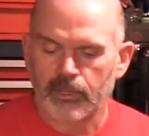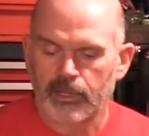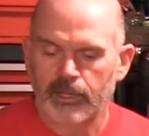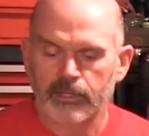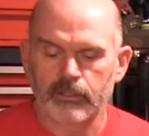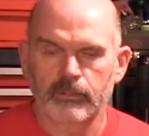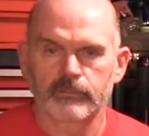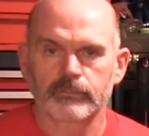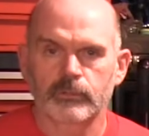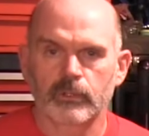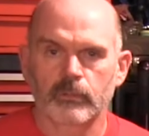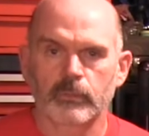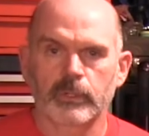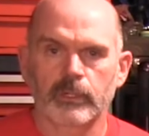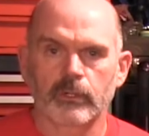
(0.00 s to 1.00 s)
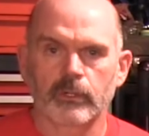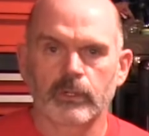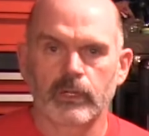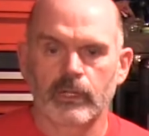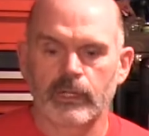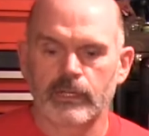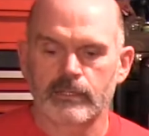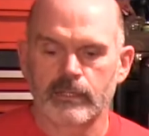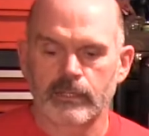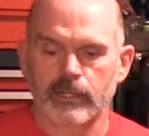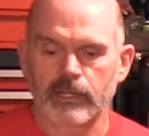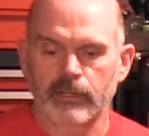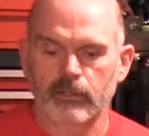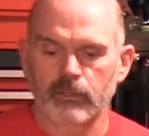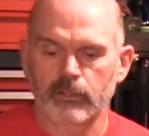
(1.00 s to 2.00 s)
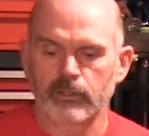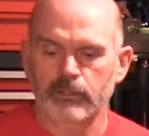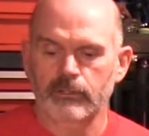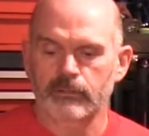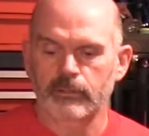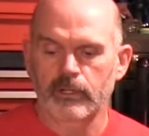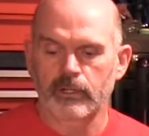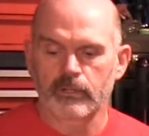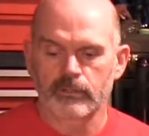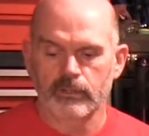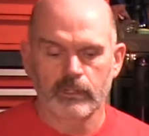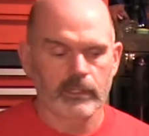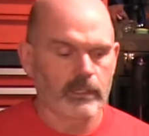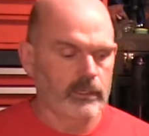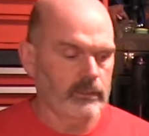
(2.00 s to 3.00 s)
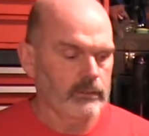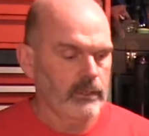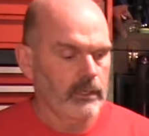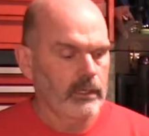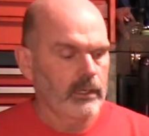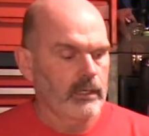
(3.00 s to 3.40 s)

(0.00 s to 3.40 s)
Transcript: had to sort of relearn a lesson that I had learned years ago.